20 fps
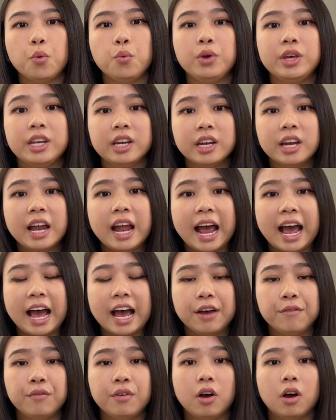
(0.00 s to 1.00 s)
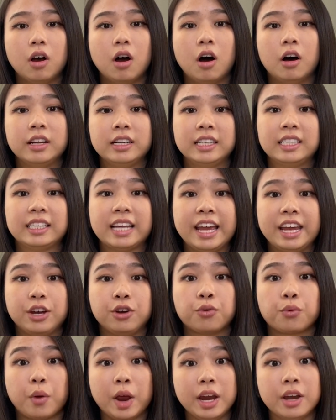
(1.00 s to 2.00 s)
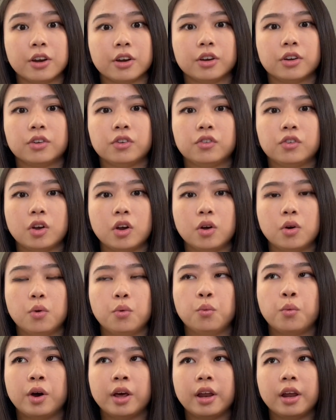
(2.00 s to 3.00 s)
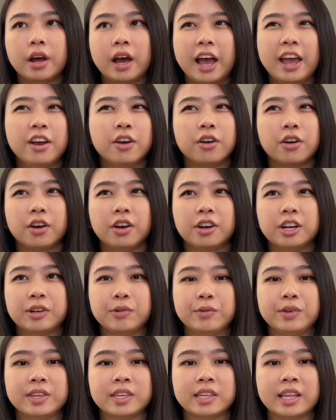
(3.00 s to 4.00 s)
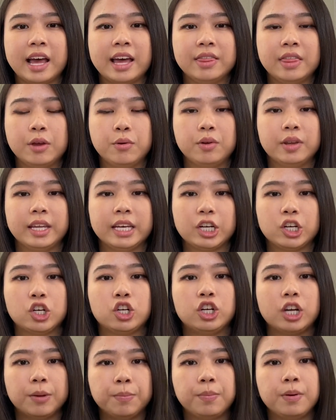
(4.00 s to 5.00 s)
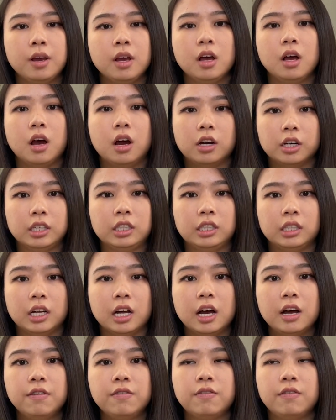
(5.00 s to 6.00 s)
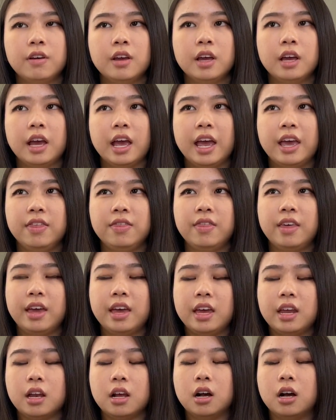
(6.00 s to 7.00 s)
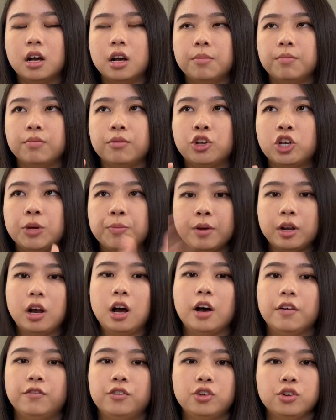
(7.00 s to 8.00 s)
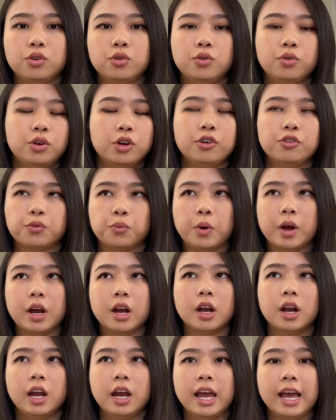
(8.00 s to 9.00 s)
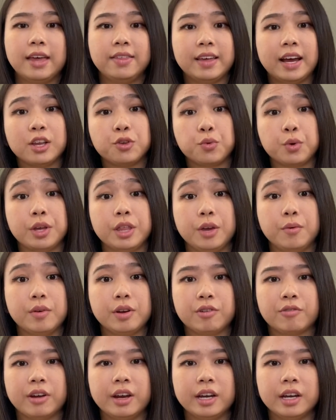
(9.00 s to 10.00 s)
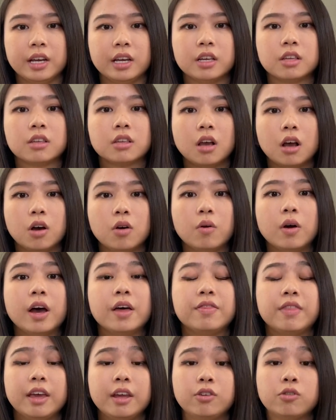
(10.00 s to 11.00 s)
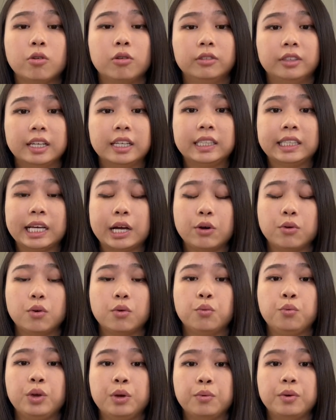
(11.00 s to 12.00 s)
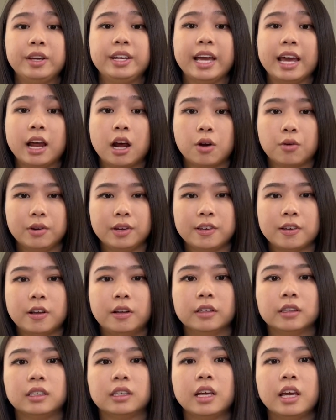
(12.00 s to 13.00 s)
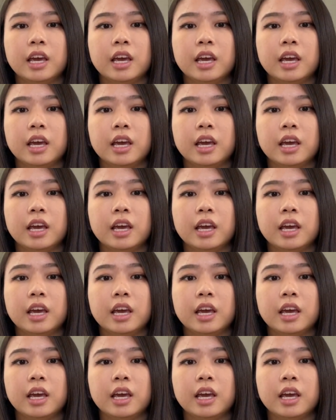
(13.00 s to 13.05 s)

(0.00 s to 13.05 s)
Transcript: we didn't have on-site graders. So what I heard, it was that they would like ship our stuff and then ship it off to who knows where, and that's where they would grade it. So they told us that we would get our results